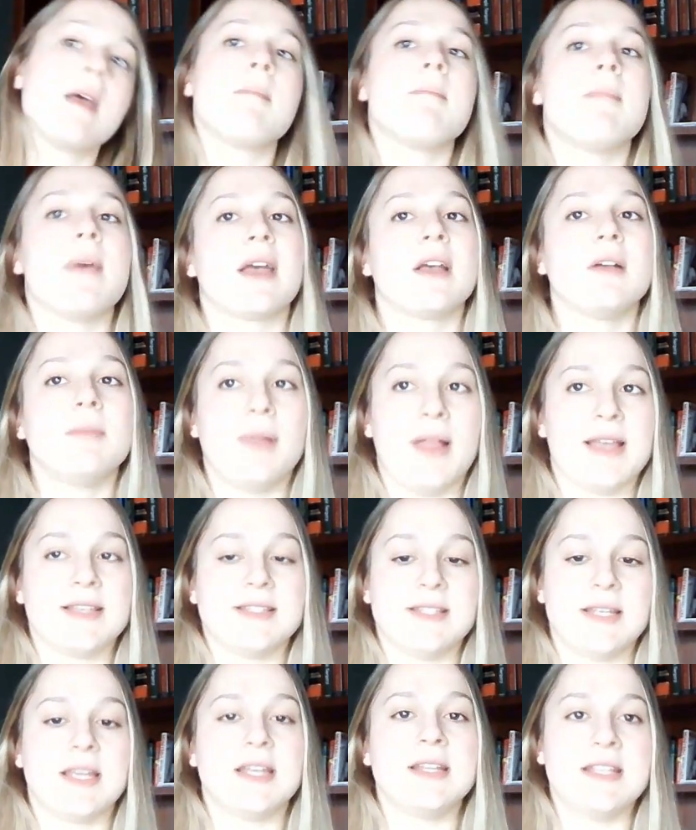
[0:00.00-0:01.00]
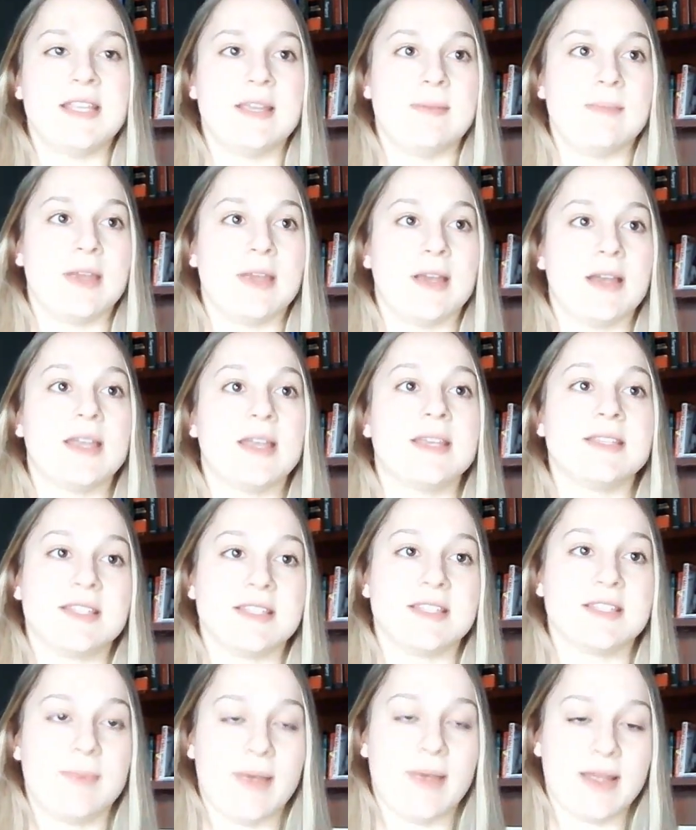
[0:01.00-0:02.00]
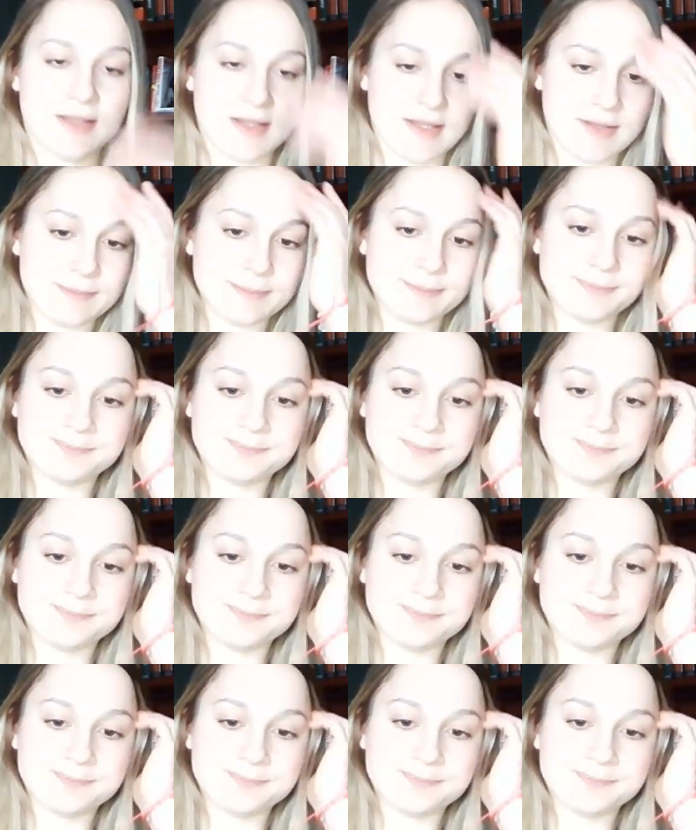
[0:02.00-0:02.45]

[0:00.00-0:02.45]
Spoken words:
Megaloblastic anemia is suspected.